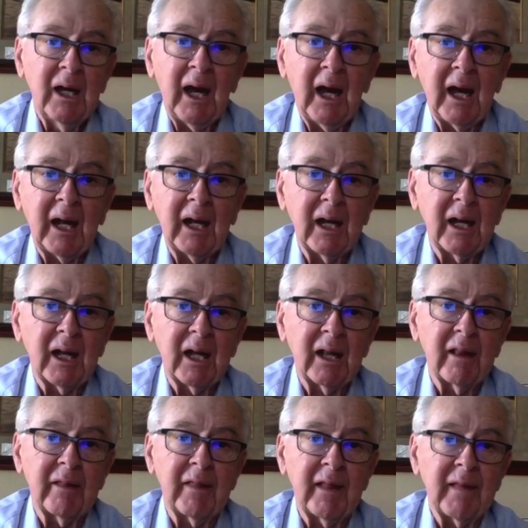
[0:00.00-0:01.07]
And
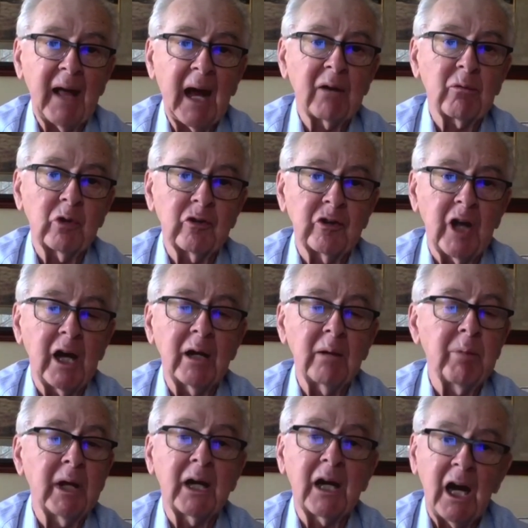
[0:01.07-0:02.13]
uh, th- that was
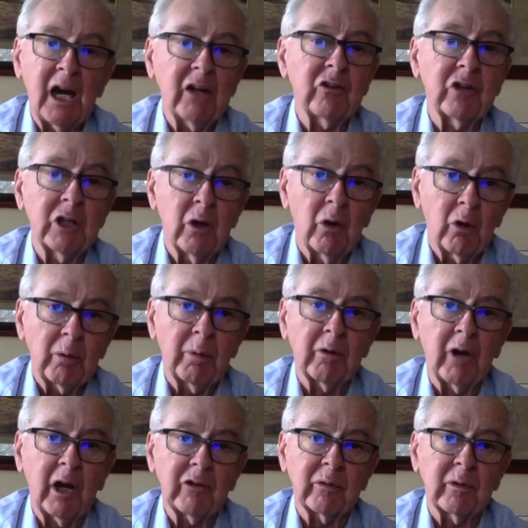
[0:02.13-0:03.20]
done because the old
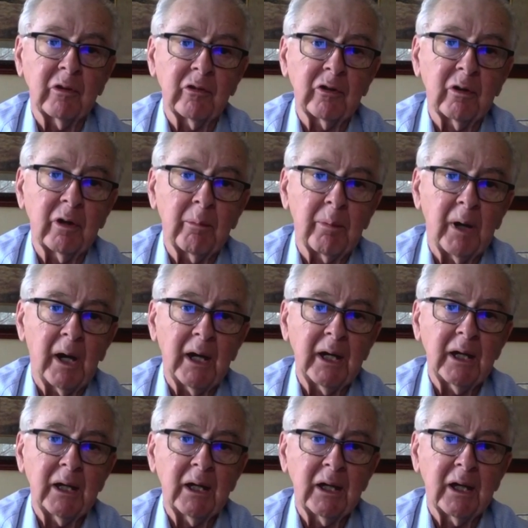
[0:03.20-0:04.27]
Progressive Conservative
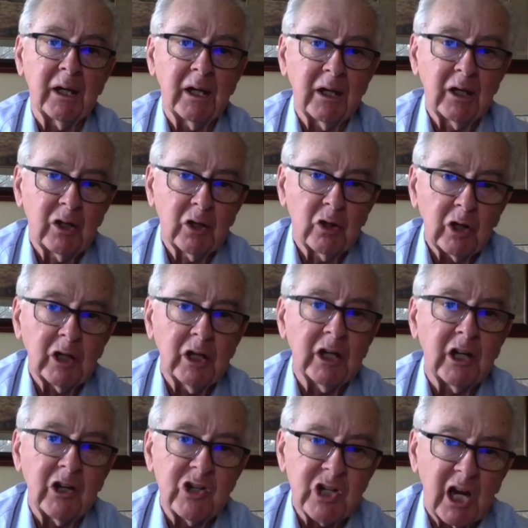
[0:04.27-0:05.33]
Party
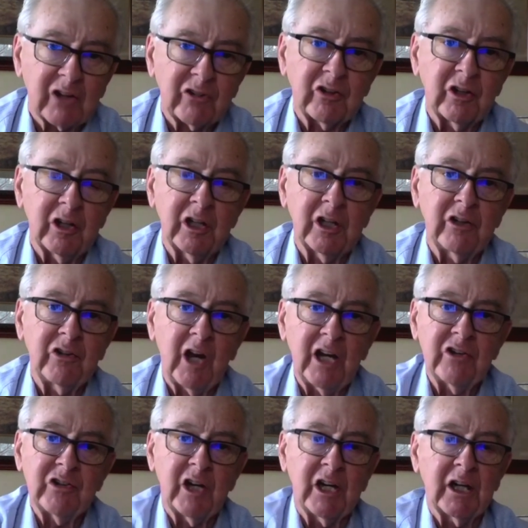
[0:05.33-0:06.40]
couldn't adjust to the
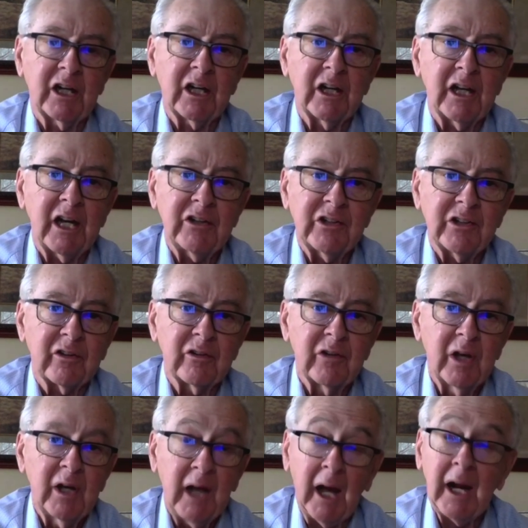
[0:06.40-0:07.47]
changing conditions.
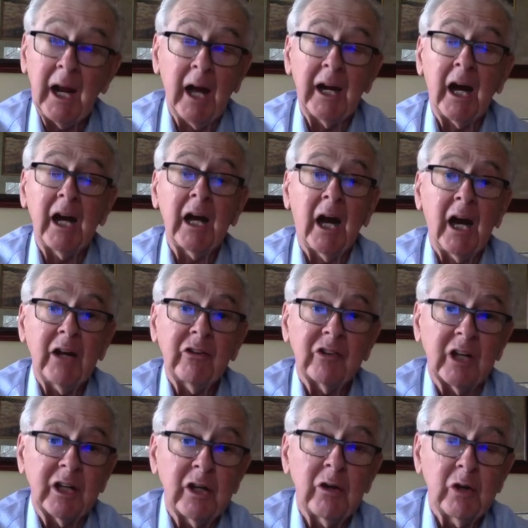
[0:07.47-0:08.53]
And, and I, I
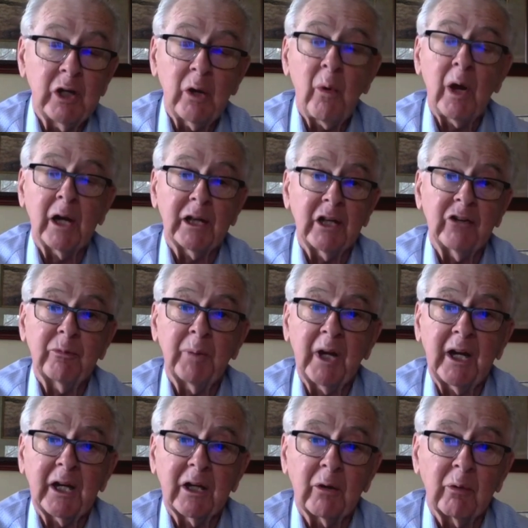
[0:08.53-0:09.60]
say you don't you don't want these
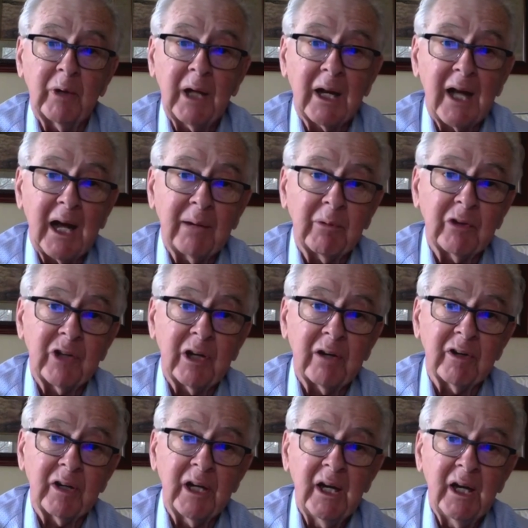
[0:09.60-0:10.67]
political realignments
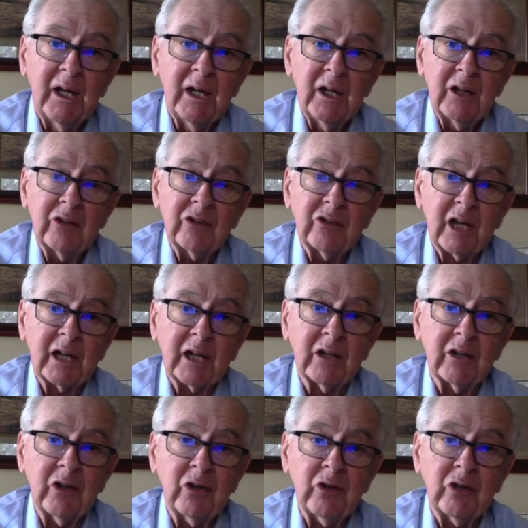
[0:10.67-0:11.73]
every second
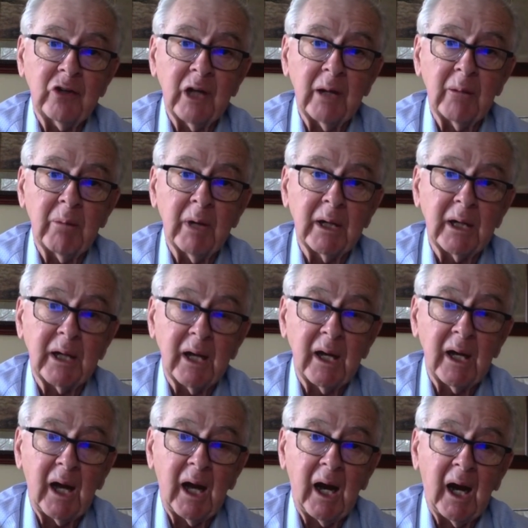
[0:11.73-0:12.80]
Tuesday, but uh,
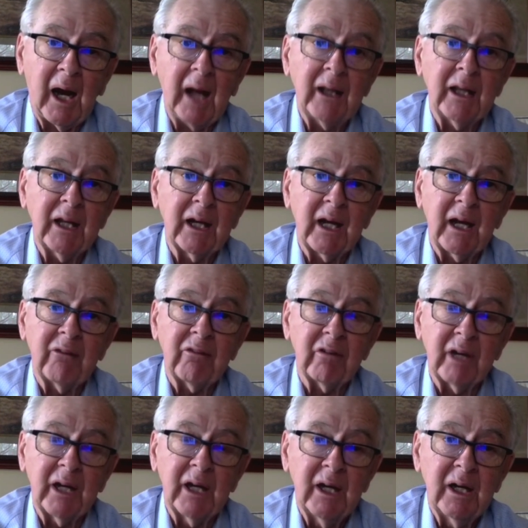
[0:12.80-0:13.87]
I think
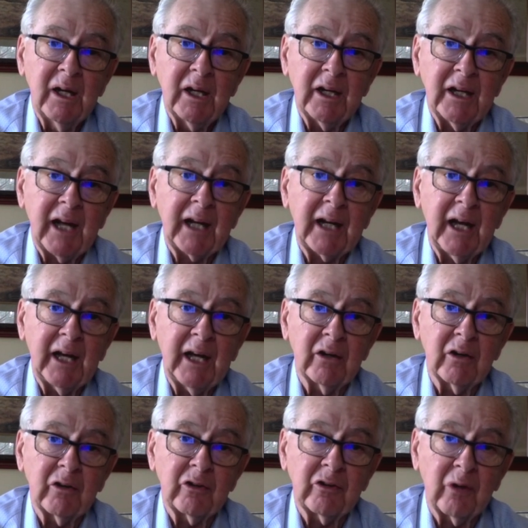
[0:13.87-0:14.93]
every decade
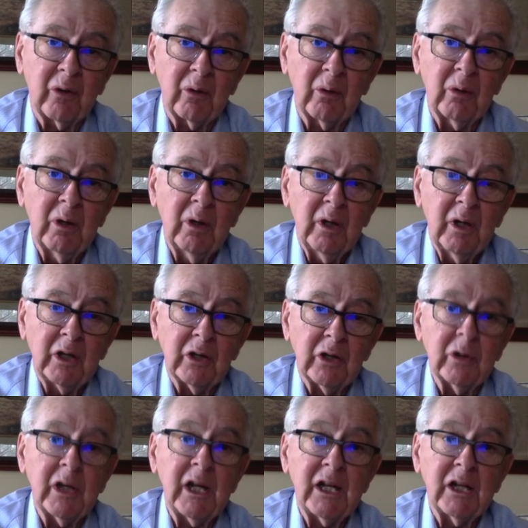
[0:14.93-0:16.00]
or so you
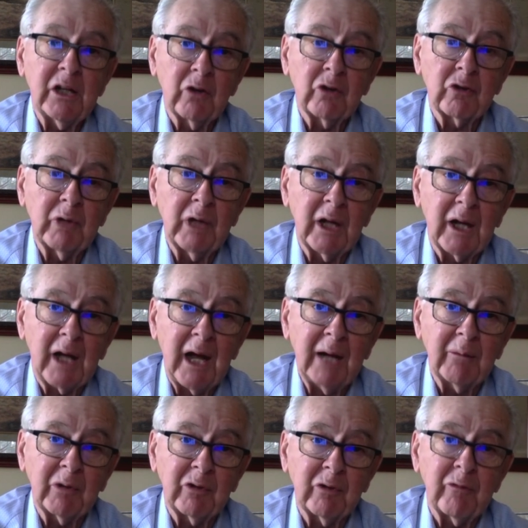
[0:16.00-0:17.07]
need those
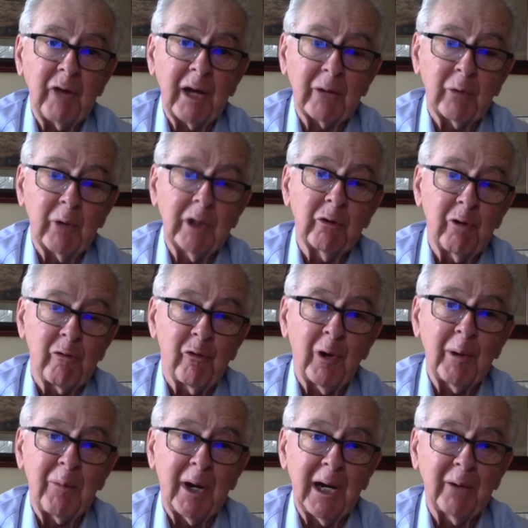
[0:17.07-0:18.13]
realignments. In fact, when the
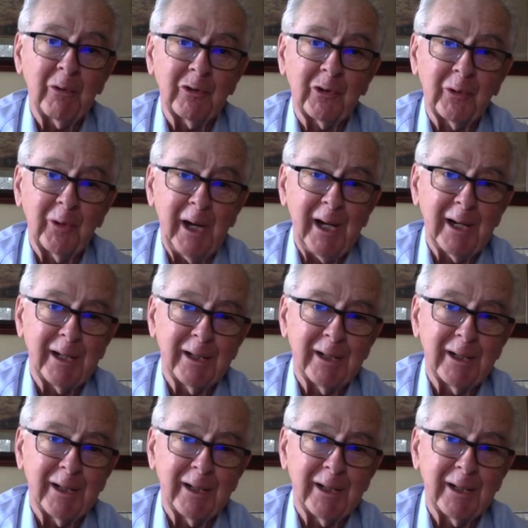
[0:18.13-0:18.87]
Reform Party was created,